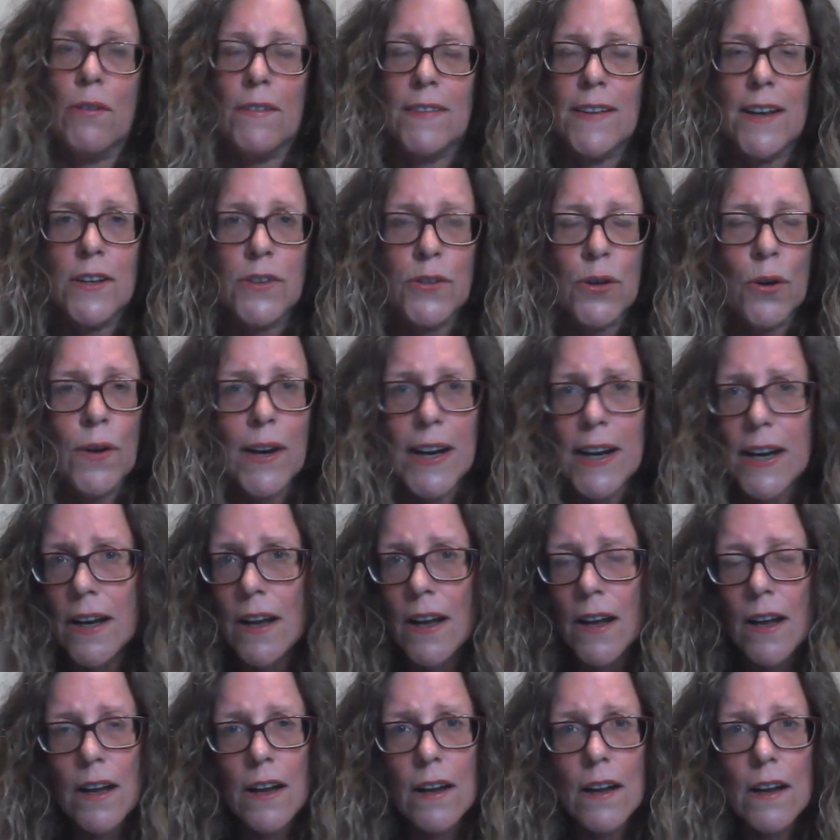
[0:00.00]
what they're doing.
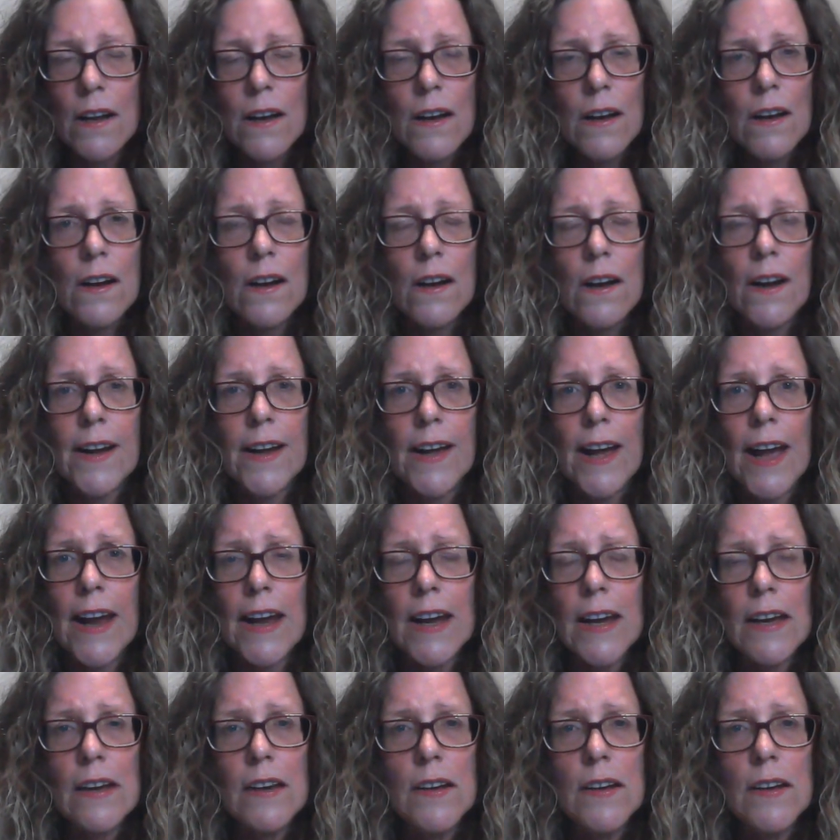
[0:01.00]
Okay?